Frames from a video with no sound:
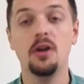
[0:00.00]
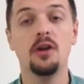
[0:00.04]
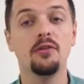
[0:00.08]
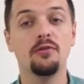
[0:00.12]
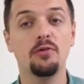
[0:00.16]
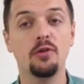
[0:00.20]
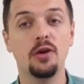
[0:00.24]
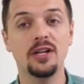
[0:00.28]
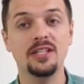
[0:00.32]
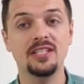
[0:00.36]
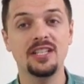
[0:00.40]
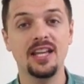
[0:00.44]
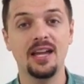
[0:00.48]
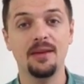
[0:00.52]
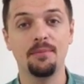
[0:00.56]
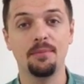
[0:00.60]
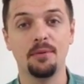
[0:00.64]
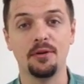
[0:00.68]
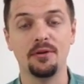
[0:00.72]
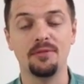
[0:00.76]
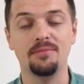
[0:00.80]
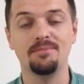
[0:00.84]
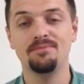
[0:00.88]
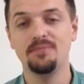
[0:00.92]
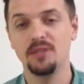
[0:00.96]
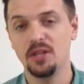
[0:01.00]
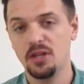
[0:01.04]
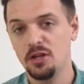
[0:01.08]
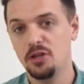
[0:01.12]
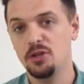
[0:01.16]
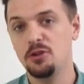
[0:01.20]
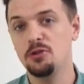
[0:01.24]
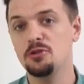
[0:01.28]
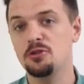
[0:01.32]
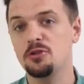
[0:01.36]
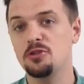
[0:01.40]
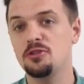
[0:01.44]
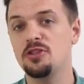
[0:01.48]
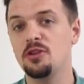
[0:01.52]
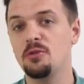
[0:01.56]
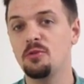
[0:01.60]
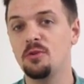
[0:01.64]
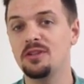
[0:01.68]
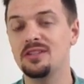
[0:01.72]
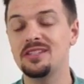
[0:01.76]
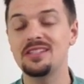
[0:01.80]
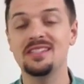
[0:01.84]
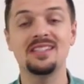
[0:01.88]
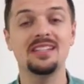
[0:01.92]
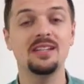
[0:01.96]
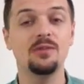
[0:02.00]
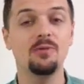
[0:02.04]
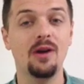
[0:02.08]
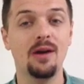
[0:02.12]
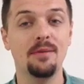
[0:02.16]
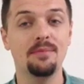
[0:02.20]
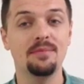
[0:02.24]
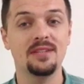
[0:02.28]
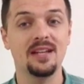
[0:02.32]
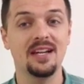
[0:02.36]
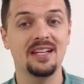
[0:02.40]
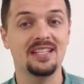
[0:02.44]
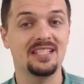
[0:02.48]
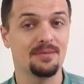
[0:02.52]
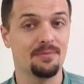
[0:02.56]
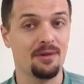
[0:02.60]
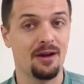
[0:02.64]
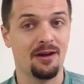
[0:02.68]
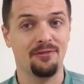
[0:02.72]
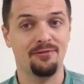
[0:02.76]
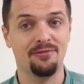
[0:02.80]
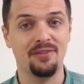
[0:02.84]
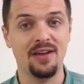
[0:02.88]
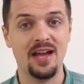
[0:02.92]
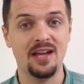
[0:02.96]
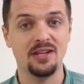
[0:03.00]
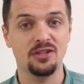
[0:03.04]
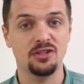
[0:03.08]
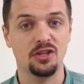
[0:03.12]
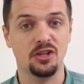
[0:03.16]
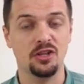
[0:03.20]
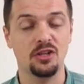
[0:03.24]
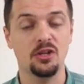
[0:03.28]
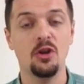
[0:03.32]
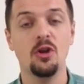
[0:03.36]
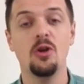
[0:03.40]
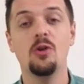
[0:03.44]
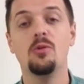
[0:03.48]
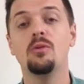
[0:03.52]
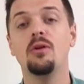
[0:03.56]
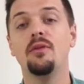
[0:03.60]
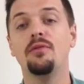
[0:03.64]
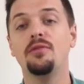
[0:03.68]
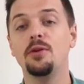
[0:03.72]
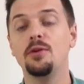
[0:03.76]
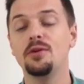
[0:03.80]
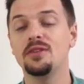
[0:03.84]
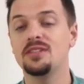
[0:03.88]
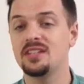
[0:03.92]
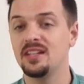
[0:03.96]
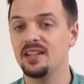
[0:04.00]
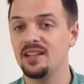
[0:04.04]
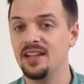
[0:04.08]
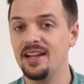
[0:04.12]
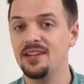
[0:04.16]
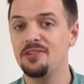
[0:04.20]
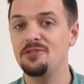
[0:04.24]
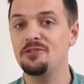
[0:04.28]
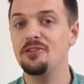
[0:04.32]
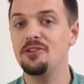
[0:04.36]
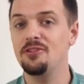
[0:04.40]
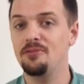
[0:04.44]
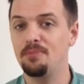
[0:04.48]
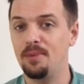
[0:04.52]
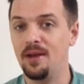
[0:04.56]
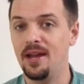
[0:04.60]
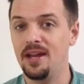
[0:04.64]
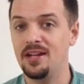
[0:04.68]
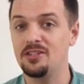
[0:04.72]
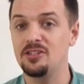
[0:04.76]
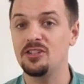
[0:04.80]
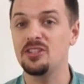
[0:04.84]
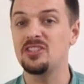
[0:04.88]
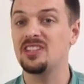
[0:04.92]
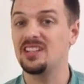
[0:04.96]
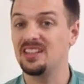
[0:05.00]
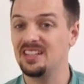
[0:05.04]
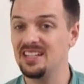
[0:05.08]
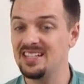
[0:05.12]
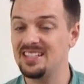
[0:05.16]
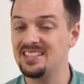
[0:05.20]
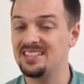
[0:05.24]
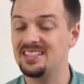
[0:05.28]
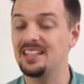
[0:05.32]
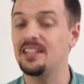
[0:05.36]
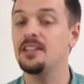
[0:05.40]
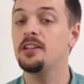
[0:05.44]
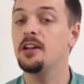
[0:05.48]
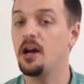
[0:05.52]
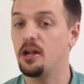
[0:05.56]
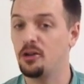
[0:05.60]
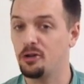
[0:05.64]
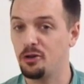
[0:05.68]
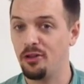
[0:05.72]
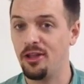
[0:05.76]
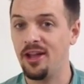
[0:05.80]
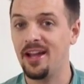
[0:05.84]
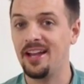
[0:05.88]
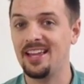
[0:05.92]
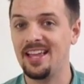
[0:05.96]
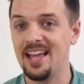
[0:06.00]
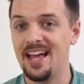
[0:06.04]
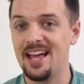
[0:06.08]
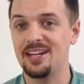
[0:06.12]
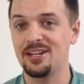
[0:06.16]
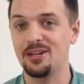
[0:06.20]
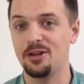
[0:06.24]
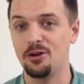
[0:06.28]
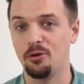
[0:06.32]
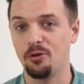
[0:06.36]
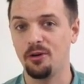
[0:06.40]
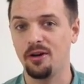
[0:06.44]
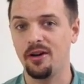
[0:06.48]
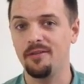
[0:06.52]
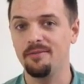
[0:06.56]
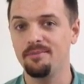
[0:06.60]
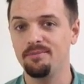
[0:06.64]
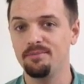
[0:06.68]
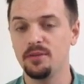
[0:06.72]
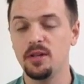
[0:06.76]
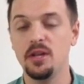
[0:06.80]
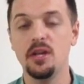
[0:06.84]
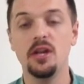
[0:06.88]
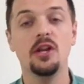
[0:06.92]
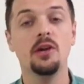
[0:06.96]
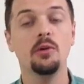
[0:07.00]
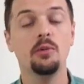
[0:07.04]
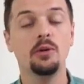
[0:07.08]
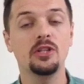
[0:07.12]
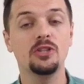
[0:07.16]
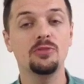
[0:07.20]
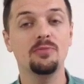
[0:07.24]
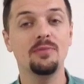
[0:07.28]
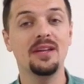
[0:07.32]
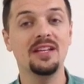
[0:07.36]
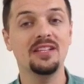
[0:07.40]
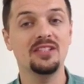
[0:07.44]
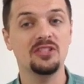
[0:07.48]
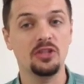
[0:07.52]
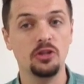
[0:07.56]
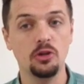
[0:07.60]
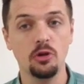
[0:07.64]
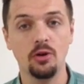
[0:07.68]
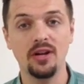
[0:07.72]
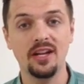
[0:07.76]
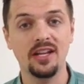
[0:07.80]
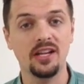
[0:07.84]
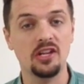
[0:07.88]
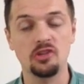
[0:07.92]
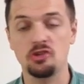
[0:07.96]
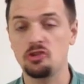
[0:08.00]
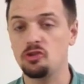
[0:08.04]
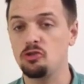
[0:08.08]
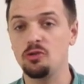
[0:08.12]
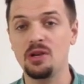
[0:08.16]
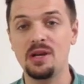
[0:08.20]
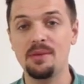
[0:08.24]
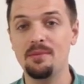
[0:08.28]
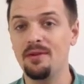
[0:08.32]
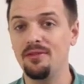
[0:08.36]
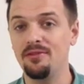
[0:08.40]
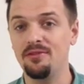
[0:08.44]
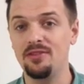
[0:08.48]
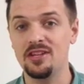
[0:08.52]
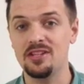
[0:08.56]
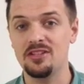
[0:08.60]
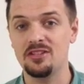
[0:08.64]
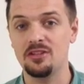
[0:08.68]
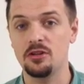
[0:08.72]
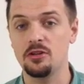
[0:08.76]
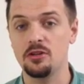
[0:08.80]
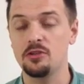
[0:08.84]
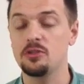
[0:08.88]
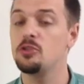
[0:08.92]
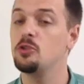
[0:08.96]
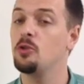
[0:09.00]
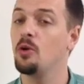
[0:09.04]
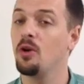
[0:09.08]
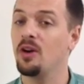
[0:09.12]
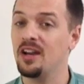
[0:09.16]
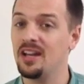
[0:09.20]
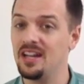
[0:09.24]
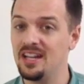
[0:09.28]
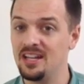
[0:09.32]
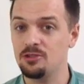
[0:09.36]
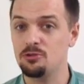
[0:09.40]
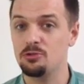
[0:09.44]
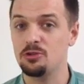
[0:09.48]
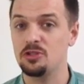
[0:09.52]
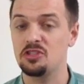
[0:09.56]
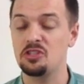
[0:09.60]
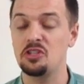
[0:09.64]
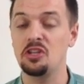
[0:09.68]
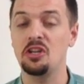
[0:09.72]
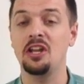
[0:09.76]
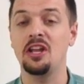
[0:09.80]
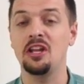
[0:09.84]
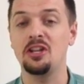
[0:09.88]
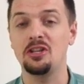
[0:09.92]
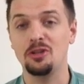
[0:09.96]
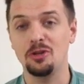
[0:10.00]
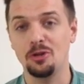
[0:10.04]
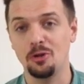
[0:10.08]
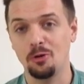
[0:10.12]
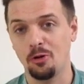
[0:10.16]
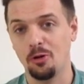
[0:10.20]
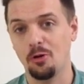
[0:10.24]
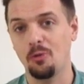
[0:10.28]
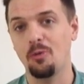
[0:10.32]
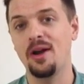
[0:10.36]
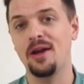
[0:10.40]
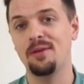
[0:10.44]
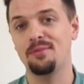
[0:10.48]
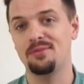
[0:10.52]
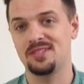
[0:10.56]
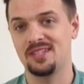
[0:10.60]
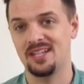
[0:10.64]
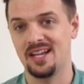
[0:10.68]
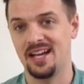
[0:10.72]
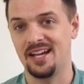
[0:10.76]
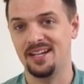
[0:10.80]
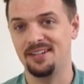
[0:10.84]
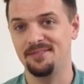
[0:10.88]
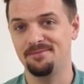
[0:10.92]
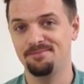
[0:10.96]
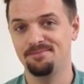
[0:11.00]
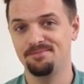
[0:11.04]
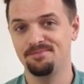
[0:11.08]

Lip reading: For example, users that want to see websites about fashion will view a selection of pages listed under that category, which means you'll get a stream of visitors who are interested in your website.